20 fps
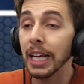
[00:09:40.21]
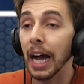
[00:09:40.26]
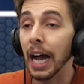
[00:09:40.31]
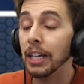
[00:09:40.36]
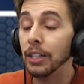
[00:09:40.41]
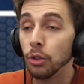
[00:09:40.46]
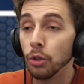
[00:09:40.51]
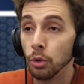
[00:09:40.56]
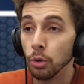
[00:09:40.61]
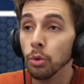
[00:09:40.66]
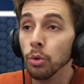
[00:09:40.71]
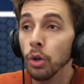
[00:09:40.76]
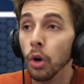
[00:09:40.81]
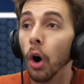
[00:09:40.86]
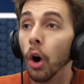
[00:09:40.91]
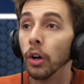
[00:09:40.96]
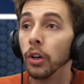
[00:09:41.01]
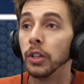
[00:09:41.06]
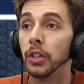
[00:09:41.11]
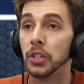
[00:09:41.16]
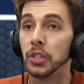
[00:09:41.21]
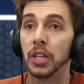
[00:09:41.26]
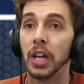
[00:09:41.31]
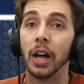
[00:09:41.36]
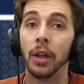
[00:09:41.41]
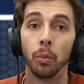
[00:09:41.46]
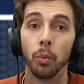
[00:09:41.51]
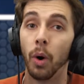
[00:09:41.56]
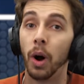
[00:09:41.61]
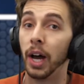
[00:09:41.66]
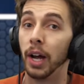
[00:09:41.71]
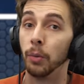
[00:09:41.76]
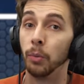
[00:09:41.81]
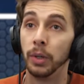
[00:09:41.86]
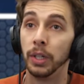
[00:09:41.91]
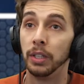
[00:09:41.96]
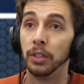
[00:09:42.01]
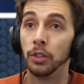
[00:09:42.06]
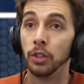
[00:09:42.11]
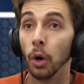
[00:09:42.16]
I do not understand why
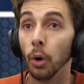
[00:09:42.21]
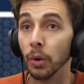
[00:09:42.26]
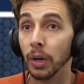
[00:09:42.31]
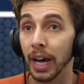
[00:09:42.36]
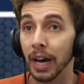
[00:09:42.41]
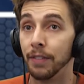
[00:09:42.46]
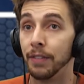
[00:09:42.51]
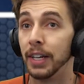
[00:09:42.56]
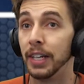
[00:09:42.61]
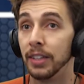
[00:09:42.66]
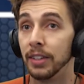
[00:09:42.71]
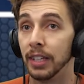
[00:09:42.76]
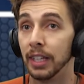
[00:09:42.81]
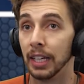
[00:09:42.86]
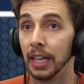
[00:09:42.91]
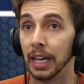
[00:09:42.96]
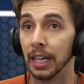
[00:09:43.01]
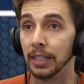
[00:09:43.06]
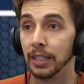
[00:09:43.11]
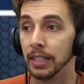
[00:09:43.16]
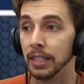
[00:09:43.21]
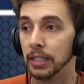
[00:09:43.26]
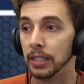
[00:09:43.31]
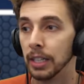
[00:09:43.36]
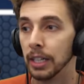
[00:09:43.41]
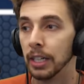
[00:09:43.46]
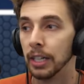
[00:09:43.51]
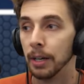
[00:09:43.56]
we don't have anything like this.